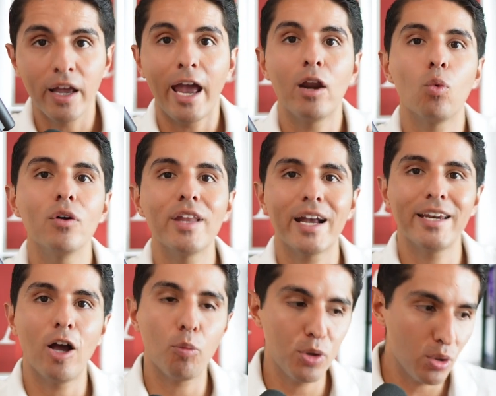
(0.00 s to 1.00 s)
and one that can
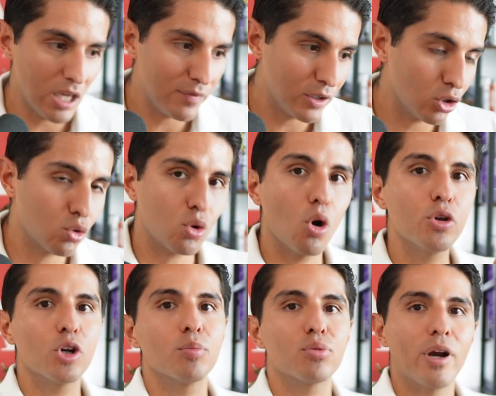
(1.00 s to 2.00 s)
help you even grow
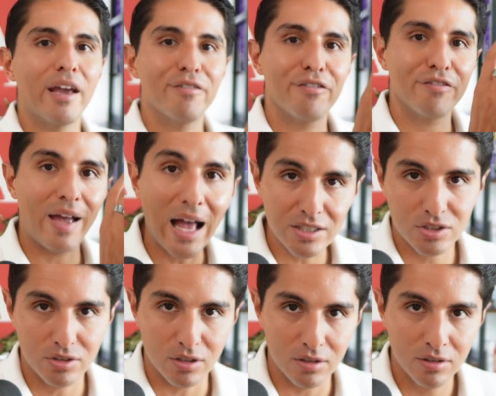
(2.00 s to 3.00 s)
your brand
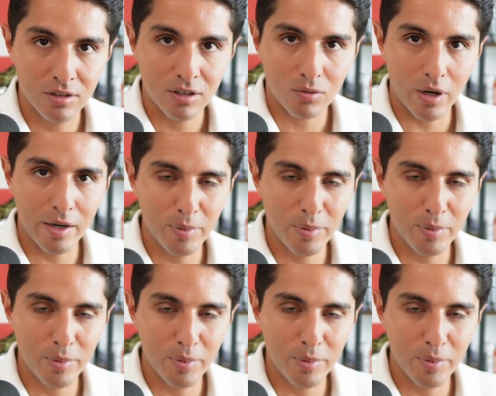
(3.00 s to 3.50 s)
faster, right?